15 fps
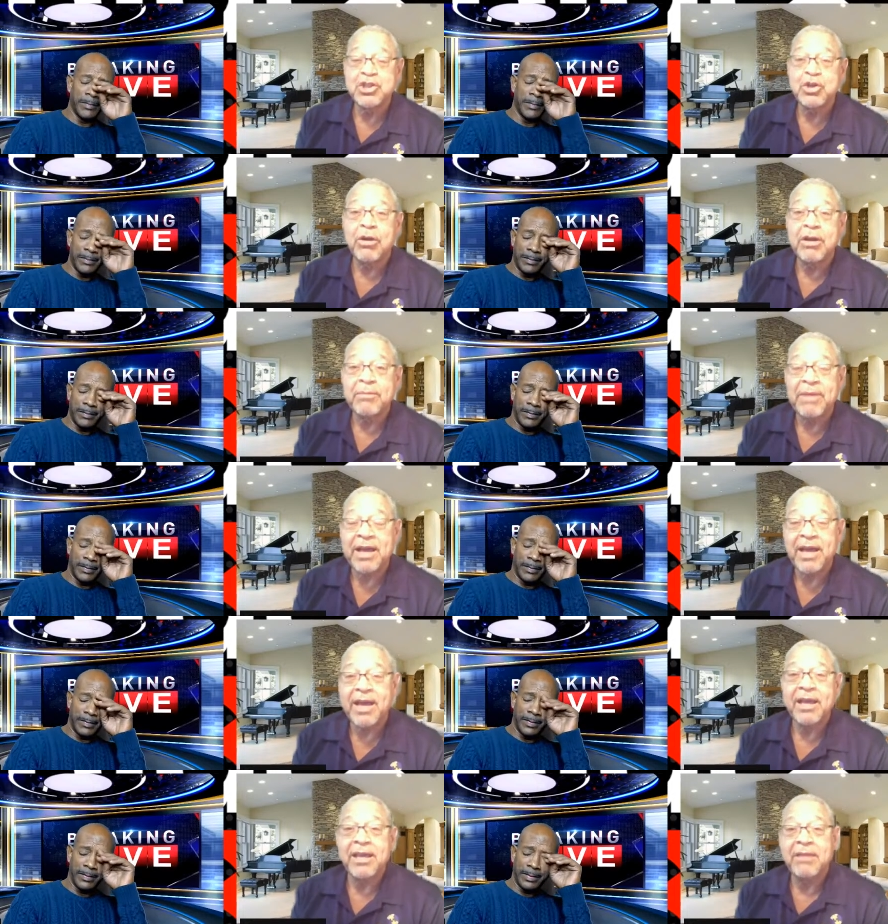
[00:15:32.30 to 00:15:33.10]
Speaker 1: joy in
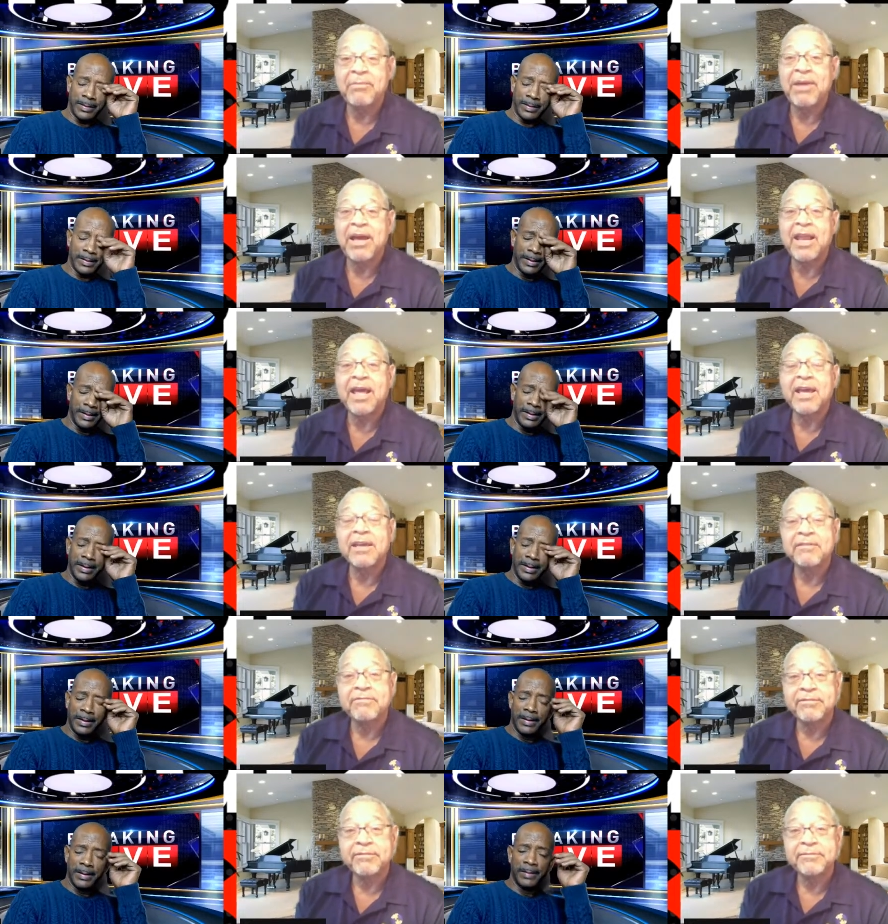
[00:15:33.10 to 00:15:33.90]
my in my
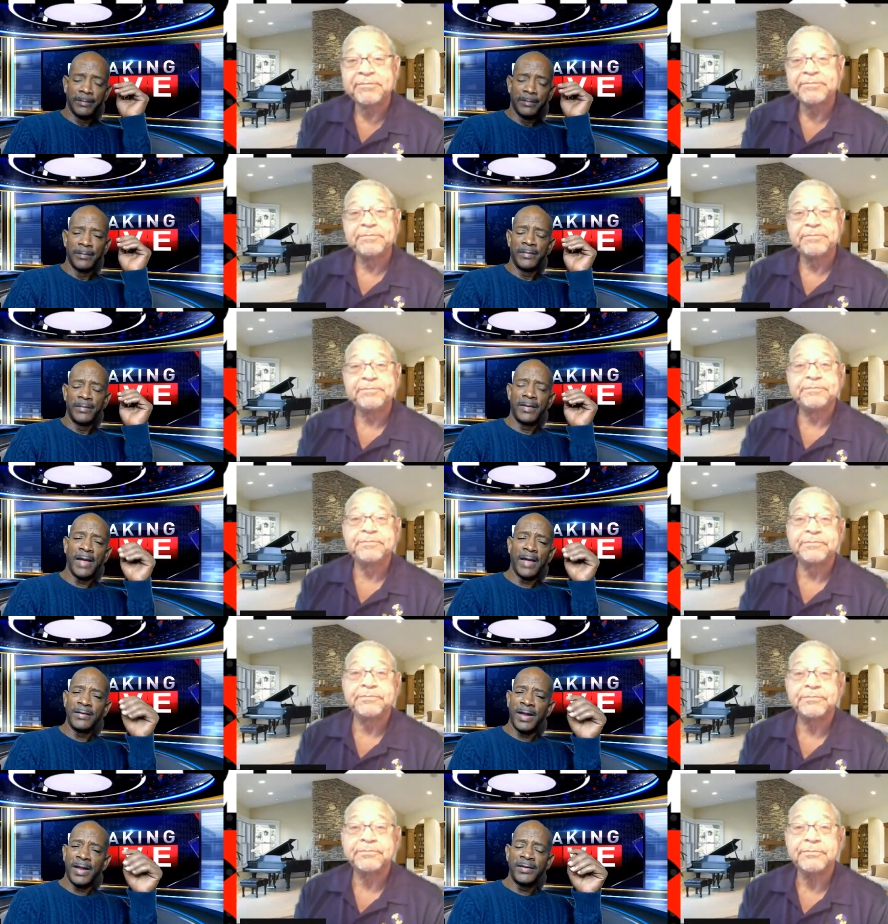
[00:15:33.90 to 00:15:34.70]
life.
Speaker 2: Now,
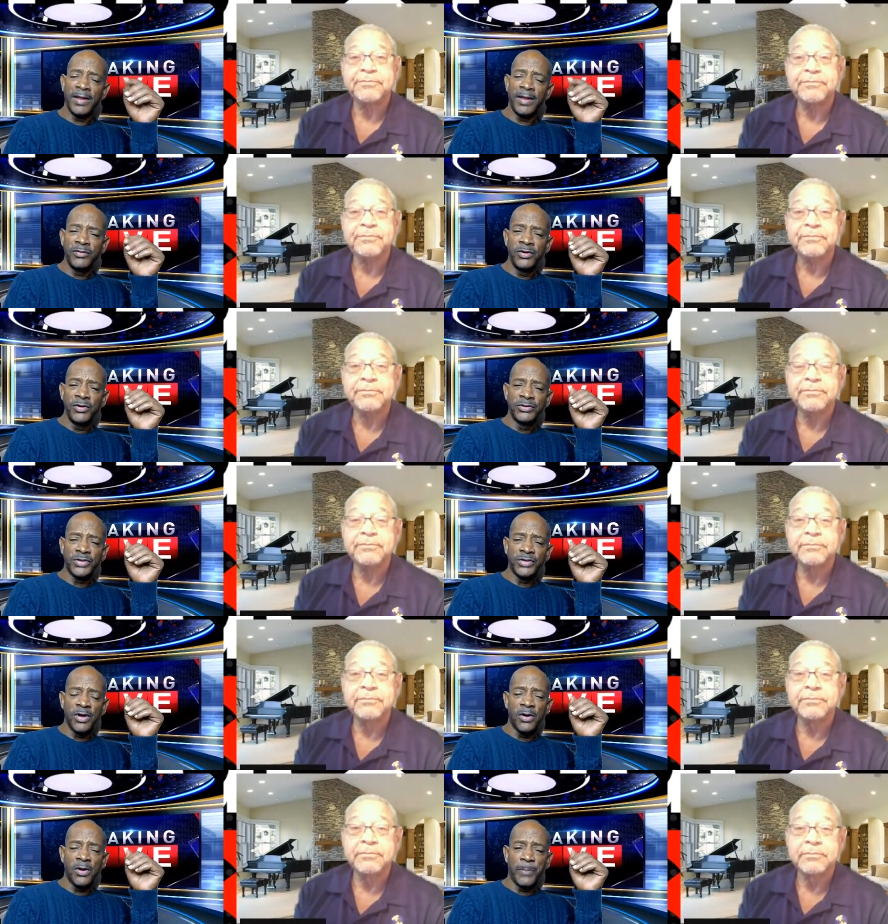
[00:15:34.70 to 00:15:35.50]
now, didn't you used to
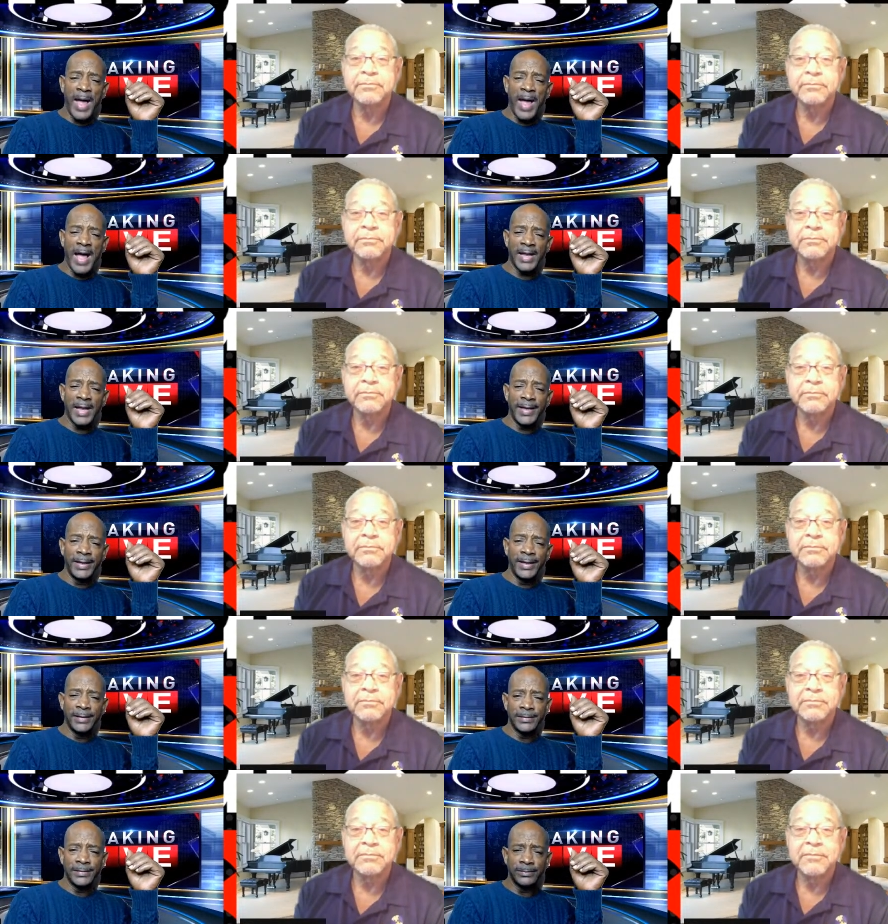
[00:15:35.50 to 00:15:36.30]
go to Poly?
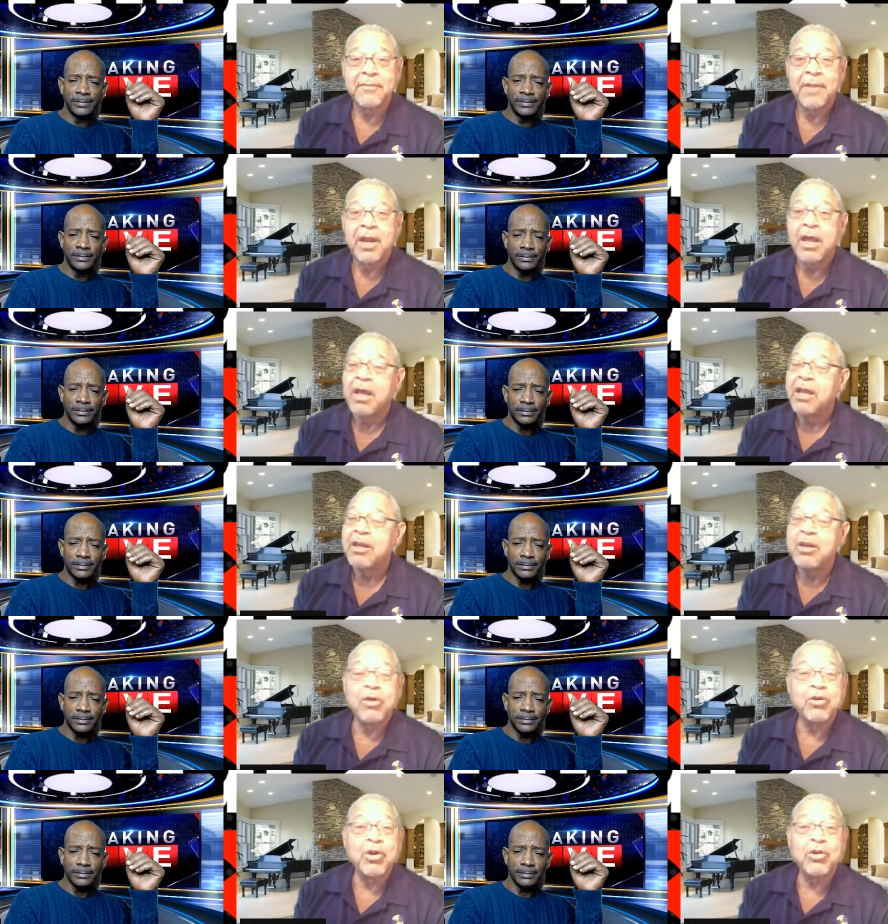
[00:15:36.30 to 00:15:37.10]

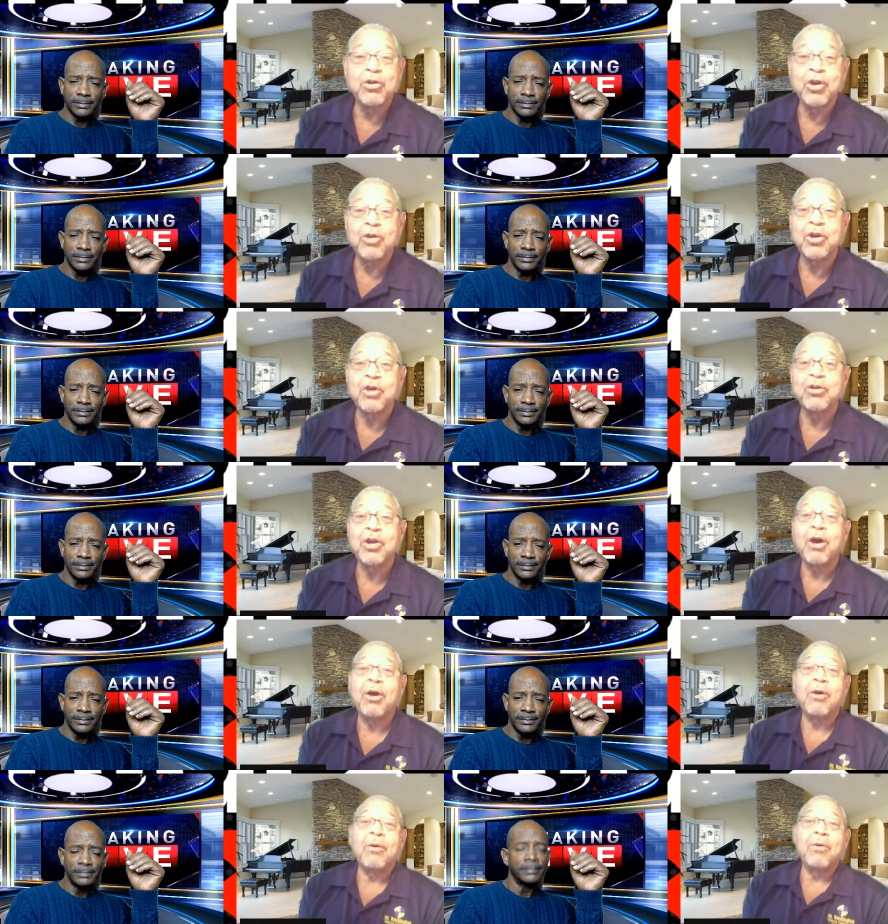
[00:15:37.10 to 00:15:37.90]
Speaker 1: No, no, no, no,
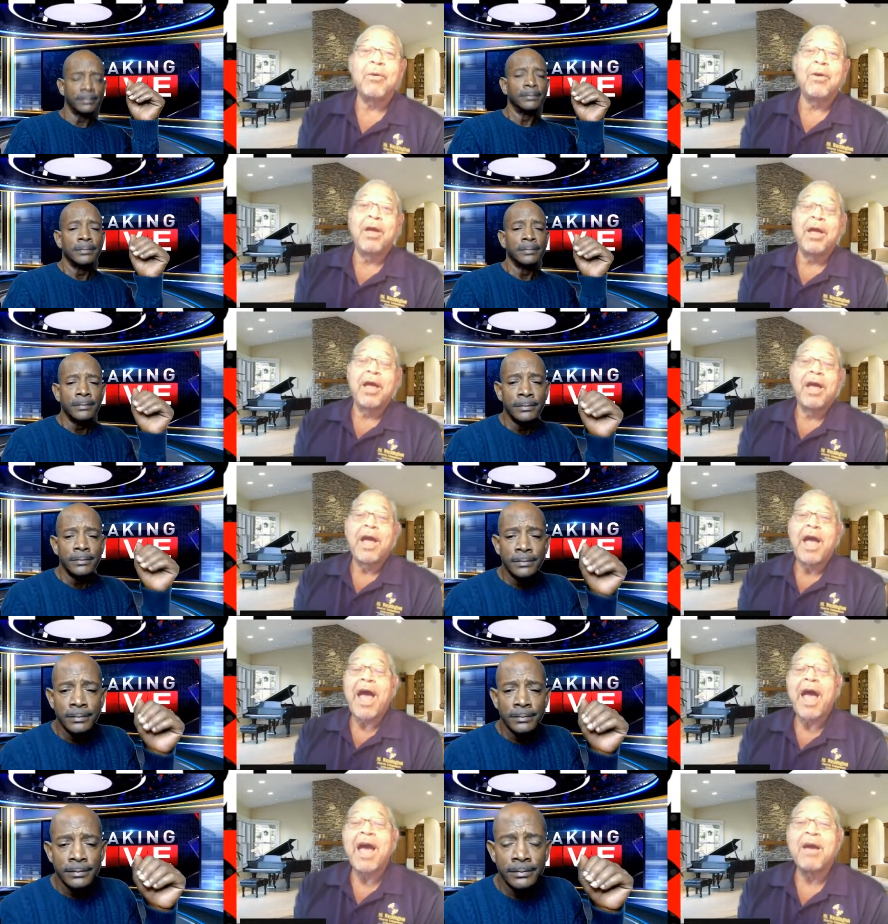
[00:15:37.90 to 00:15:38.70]
no.
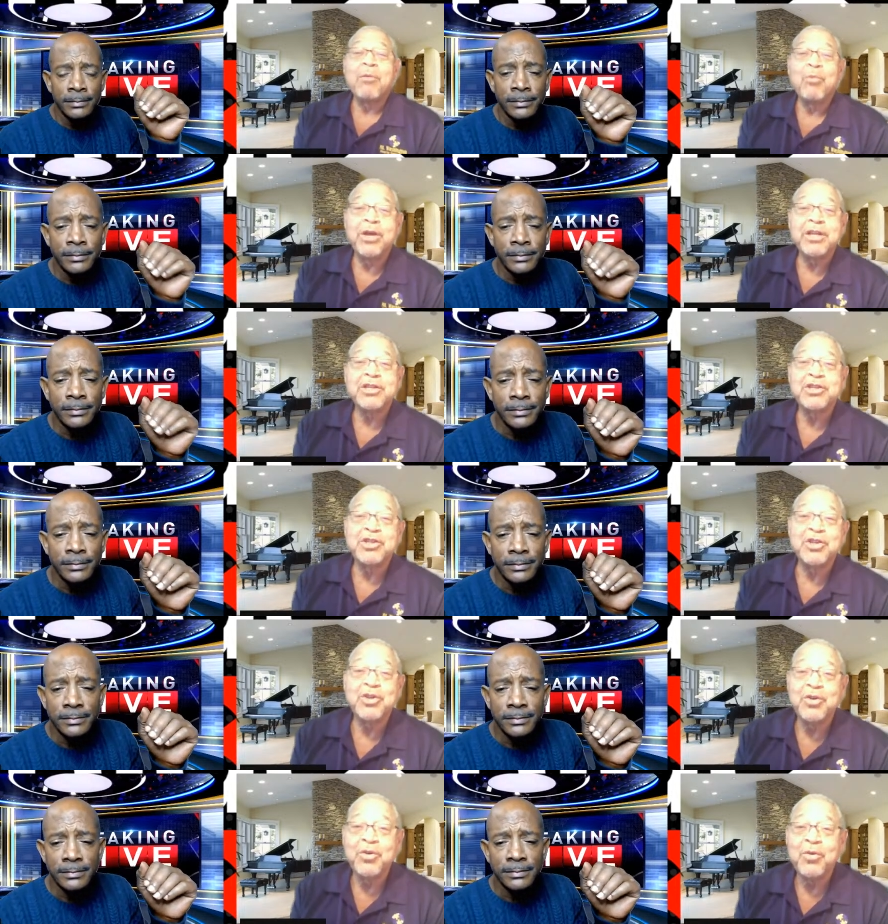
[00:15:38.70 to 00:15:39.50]
I went
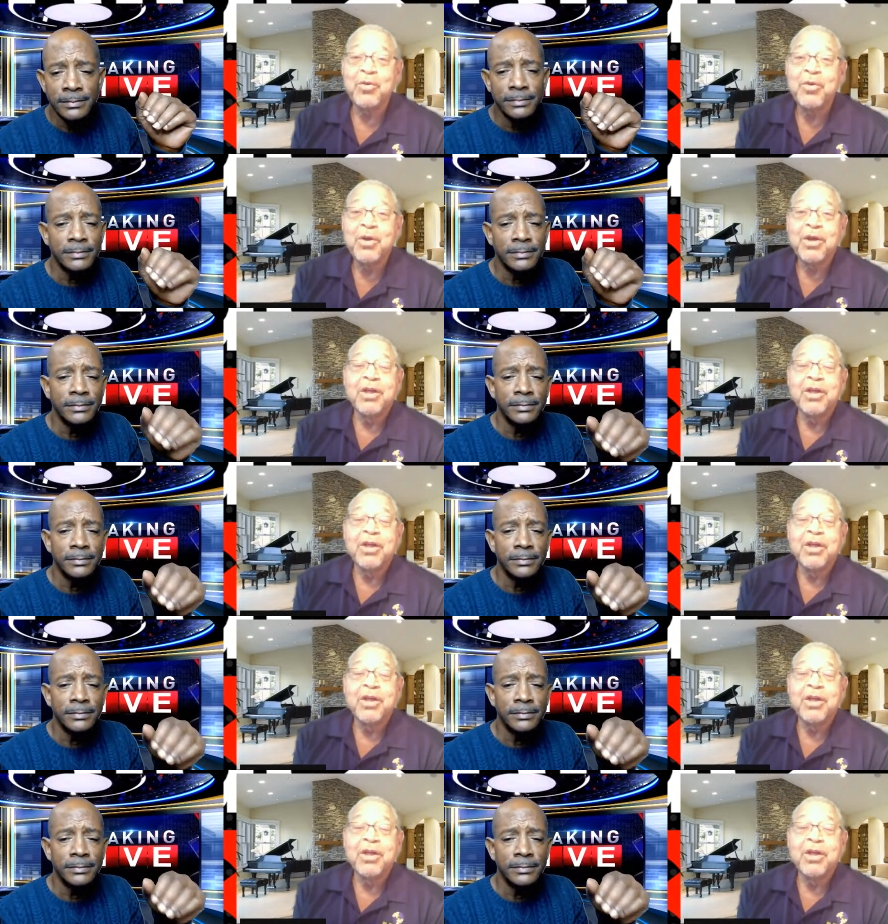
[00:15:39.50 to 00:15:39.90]
to